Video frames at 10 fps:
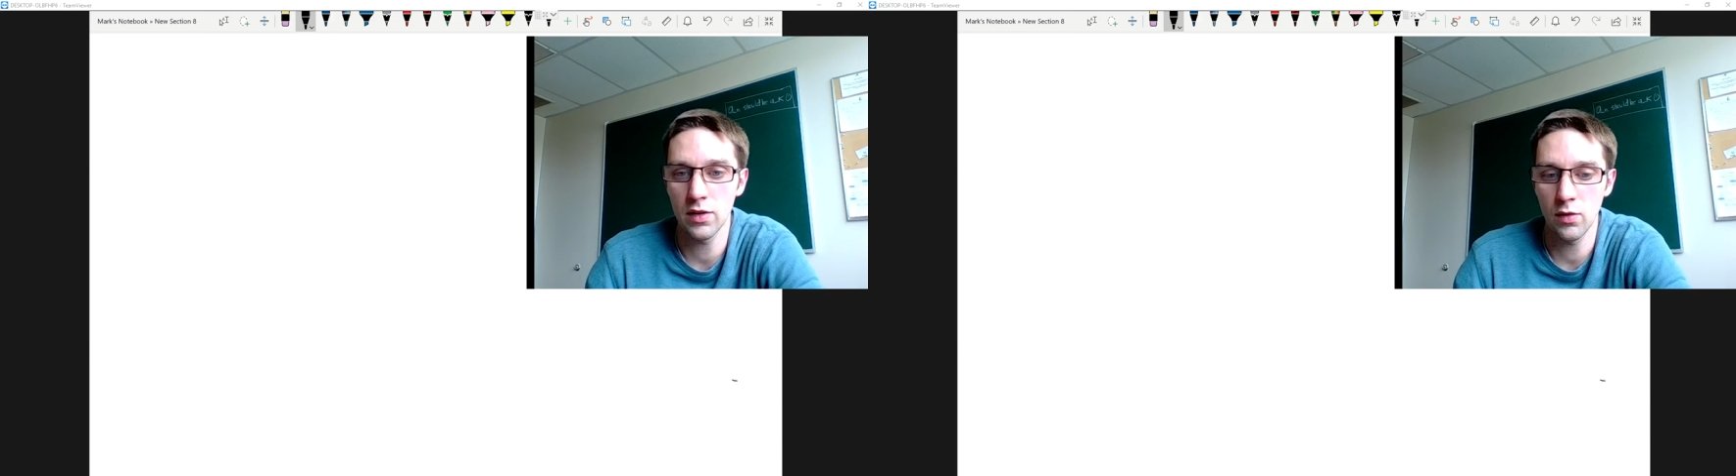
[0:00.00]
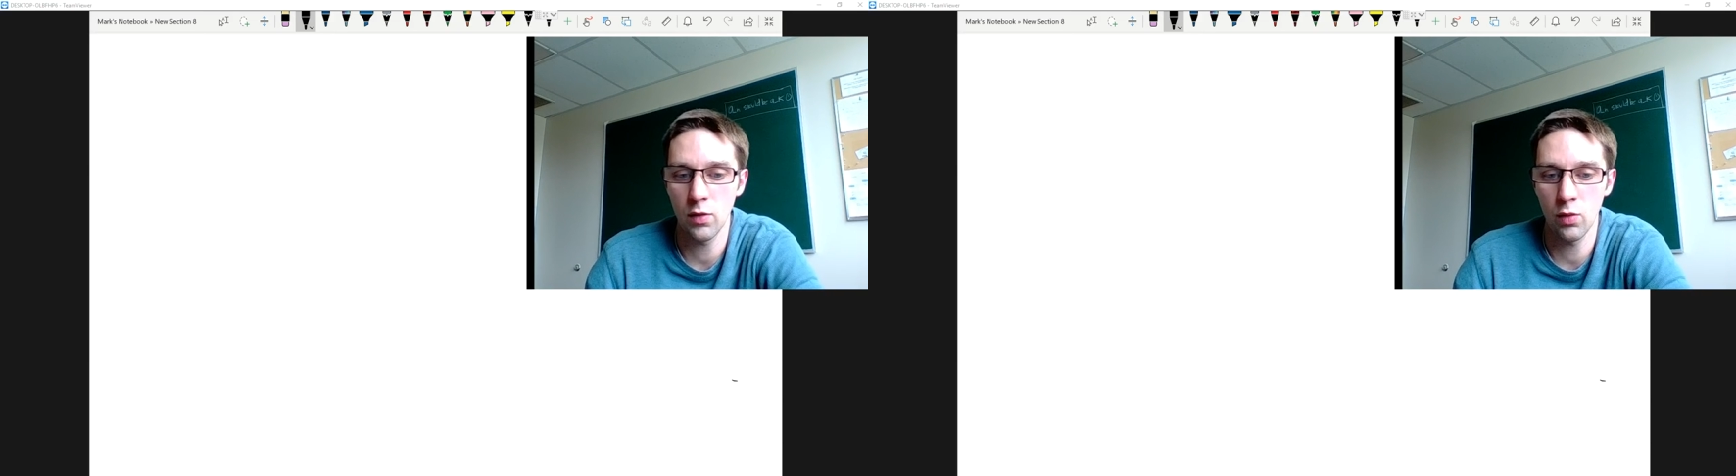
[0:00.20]

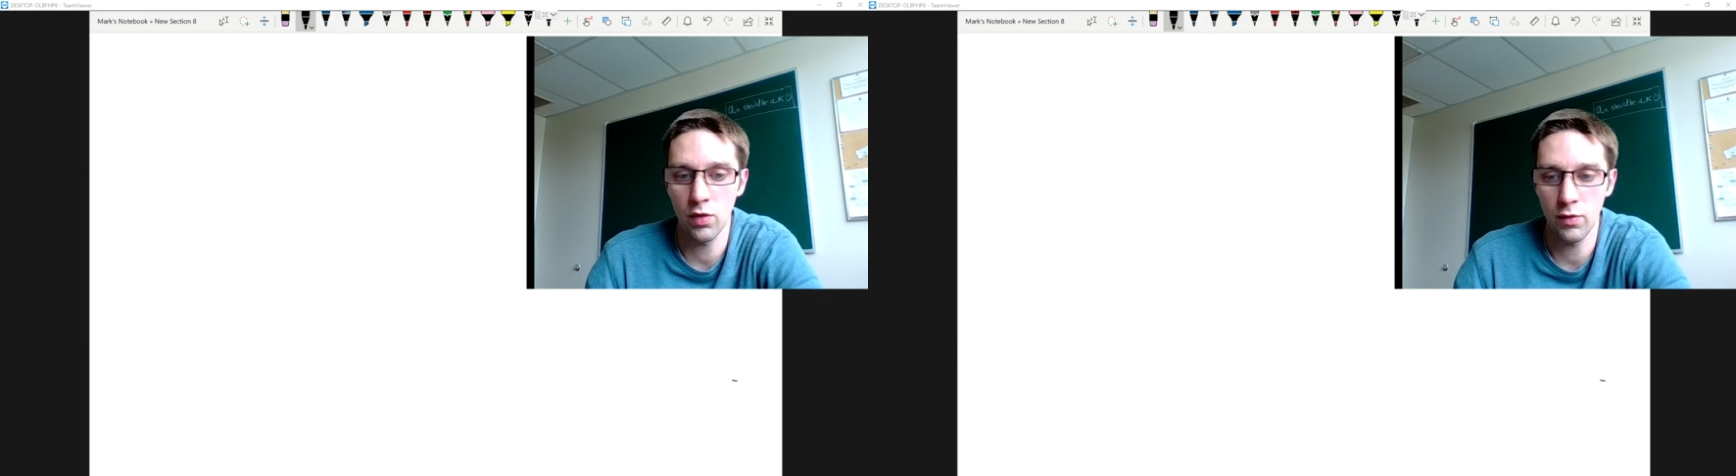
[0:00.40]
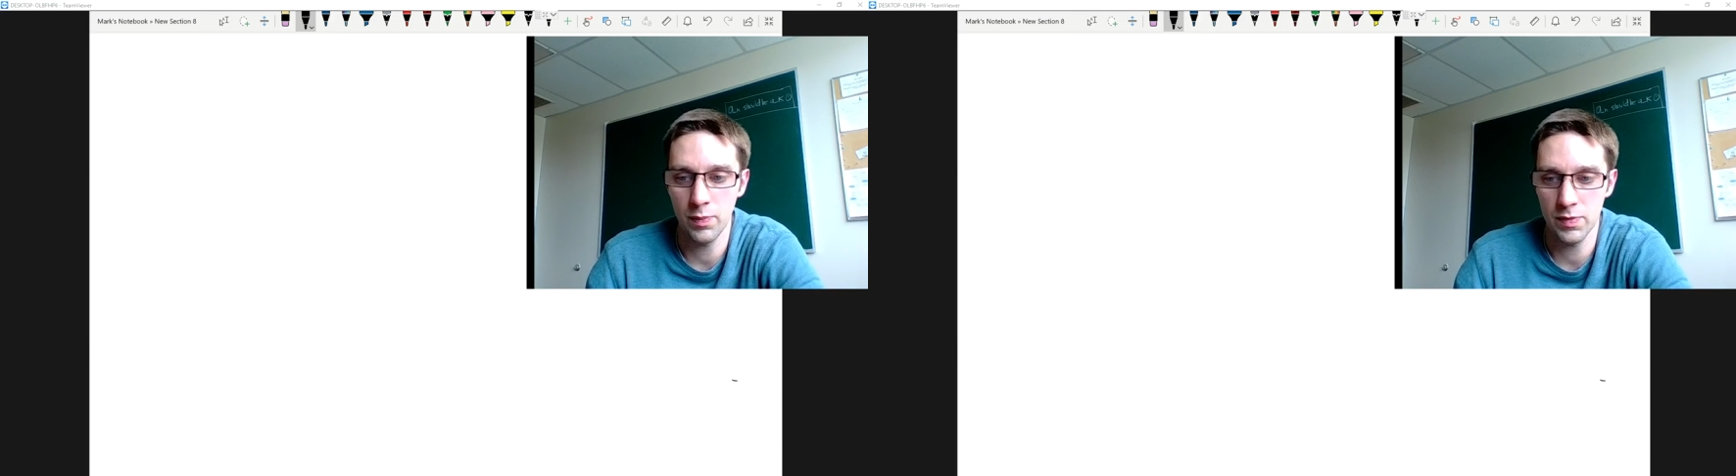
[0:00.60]
or
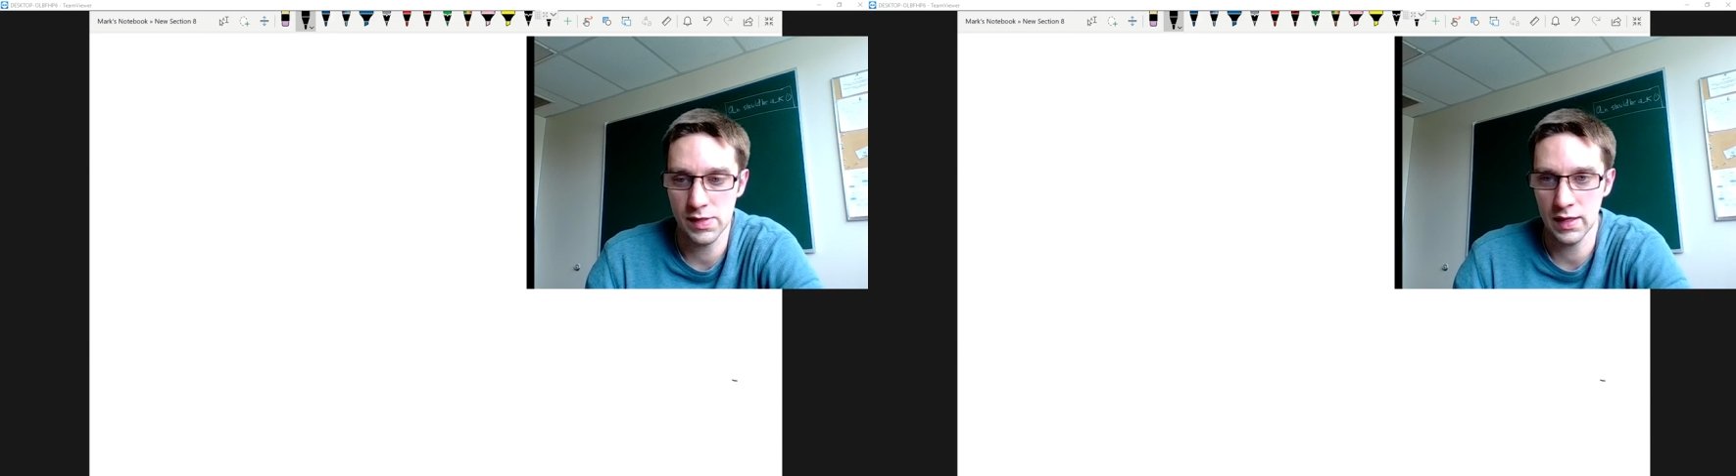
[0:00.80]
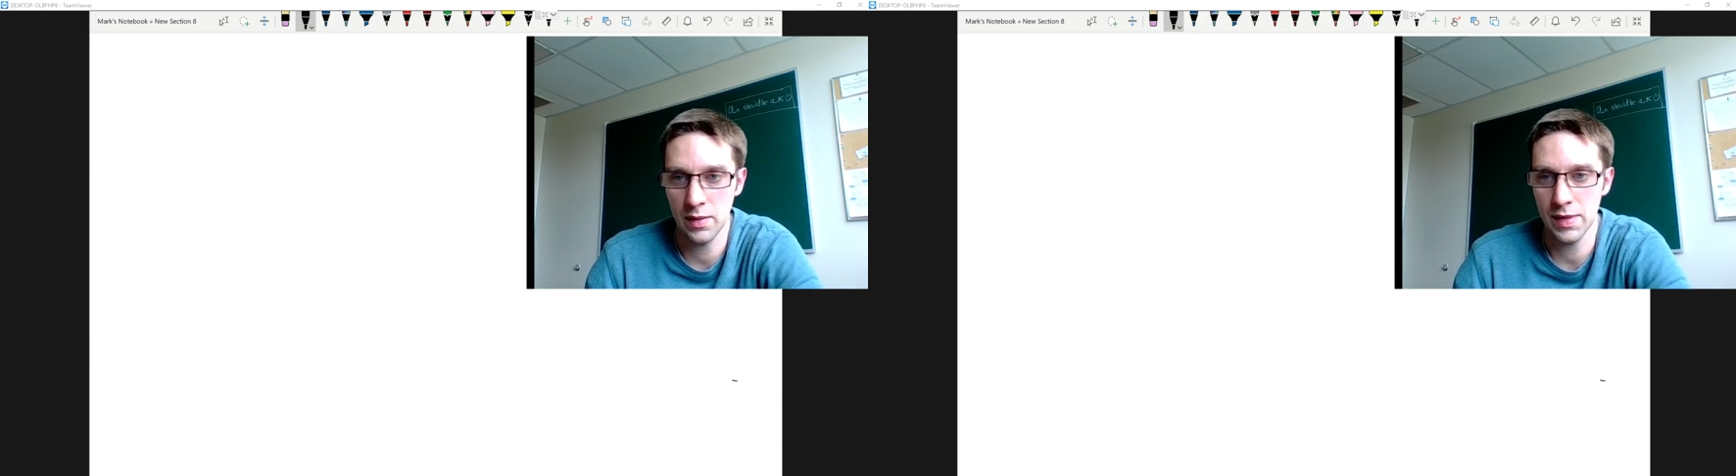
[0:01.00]

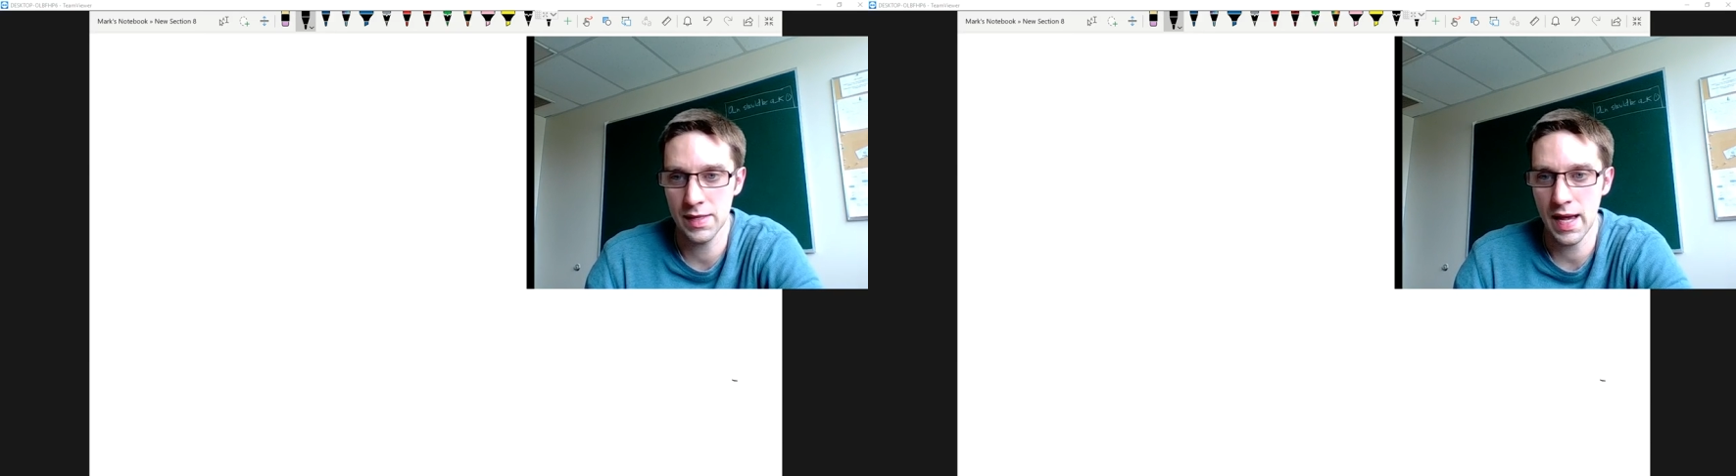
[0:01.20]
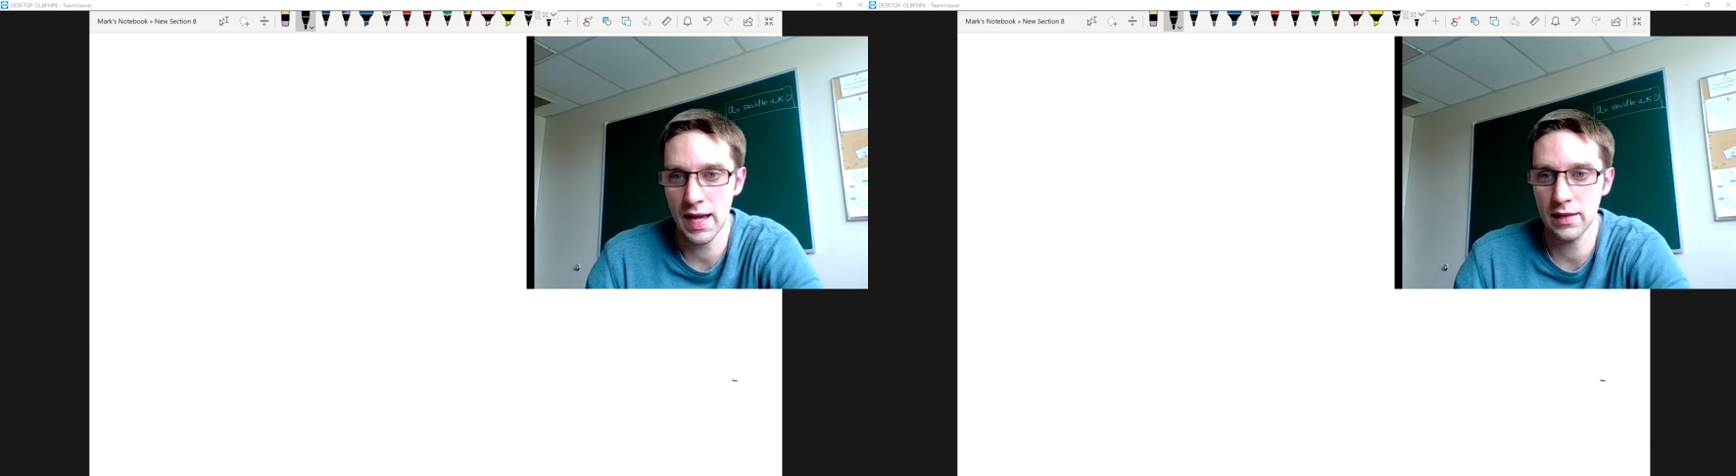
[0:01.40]
representing them
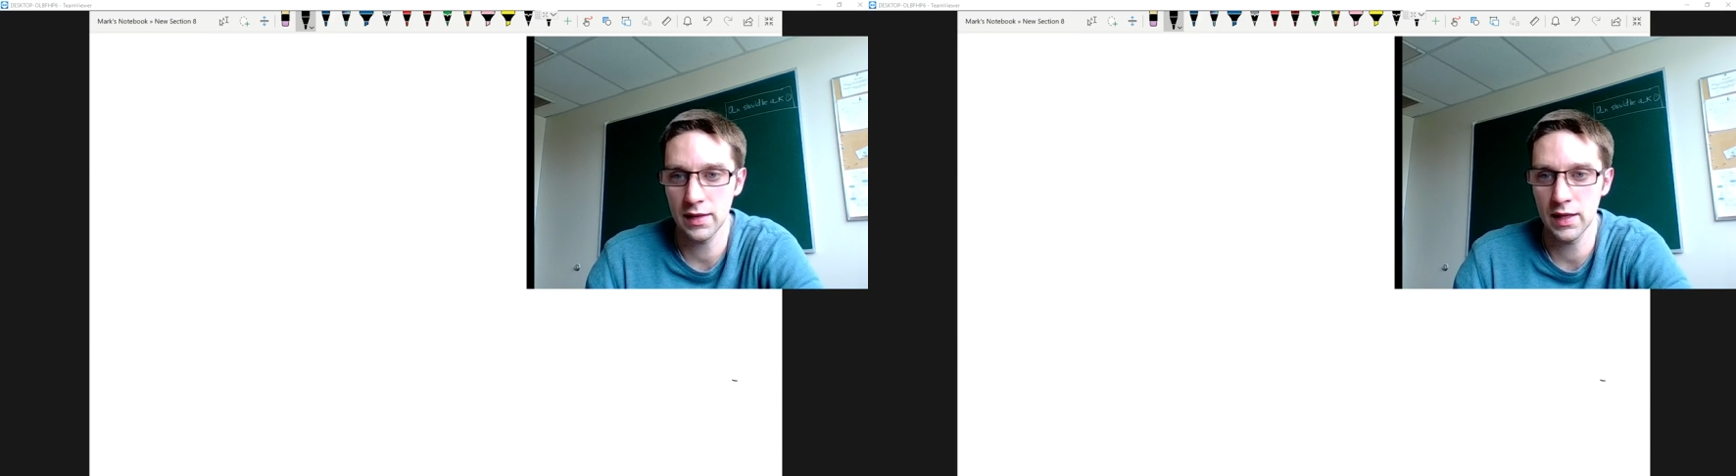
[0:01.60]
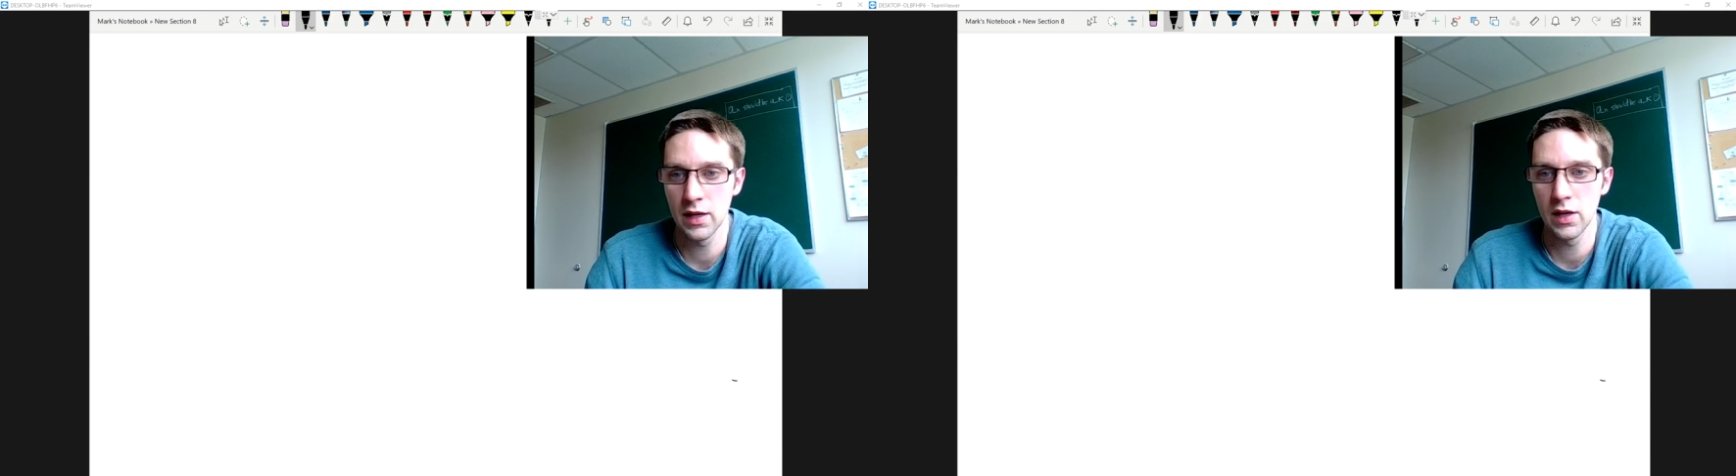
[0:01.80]
exactly